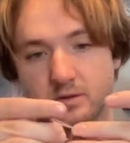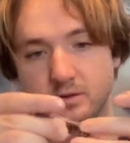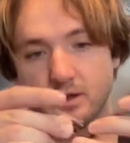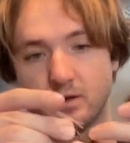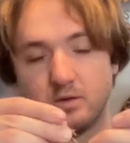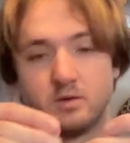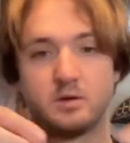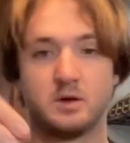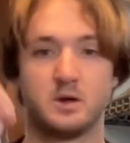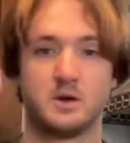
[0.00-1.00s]
So
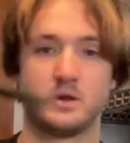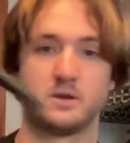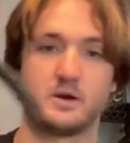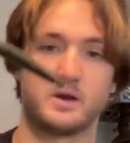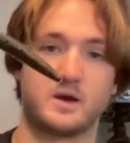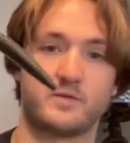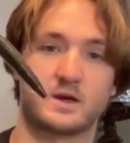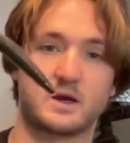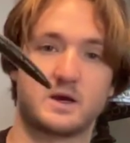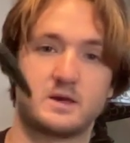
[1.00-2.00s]
there you have it,
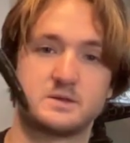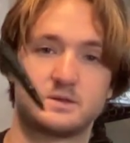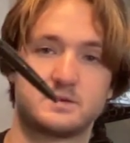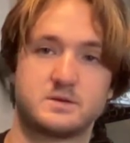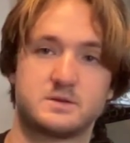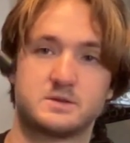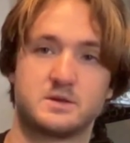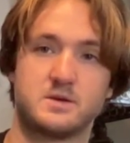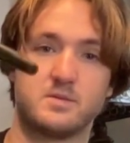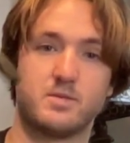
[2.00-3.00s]
guys. This is
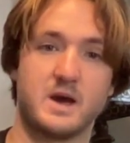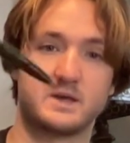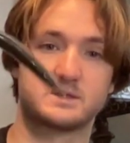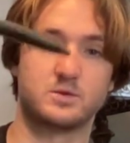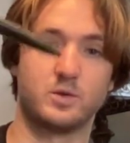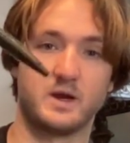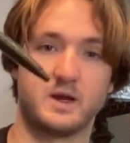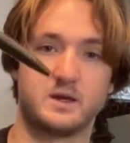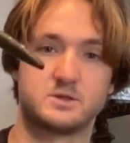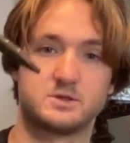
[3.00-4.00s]
the best
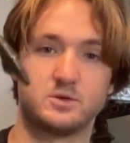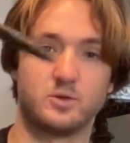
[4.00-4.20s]
way to